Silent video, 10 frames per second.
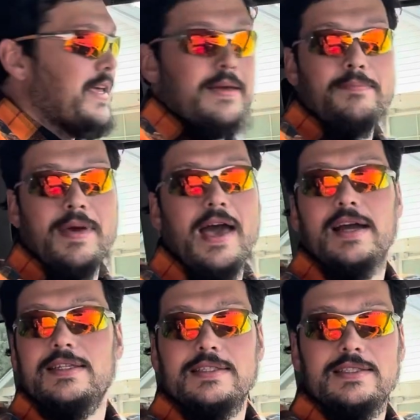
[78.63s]

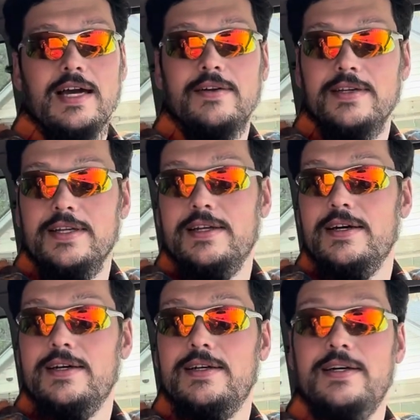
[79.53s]
impact. It sounded
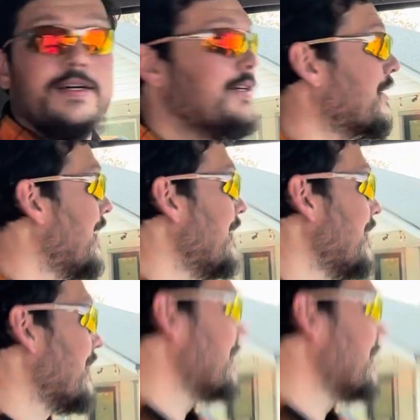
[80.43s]
kind of like